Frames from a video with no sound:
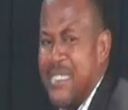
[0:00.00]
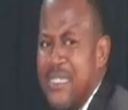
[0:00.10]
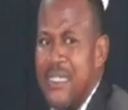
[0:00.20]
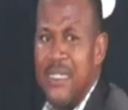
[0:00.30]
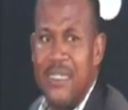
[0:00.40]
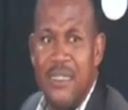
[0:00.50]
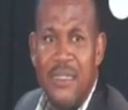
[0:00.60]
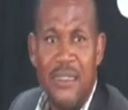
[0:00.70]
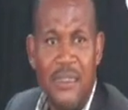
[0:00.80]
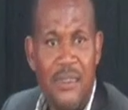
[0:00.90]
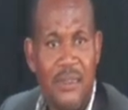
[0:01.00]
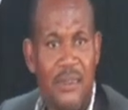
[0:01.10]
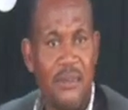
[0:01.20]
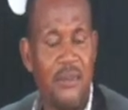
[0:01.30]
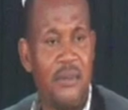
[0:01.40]

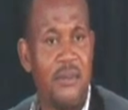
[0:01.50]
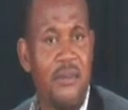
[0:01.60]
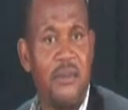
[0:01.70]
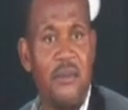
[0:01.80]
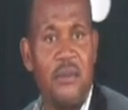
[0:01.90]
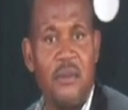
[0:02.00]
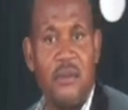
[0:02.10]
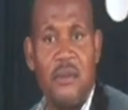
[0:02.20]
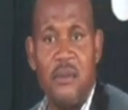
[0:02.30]
Nothing is said.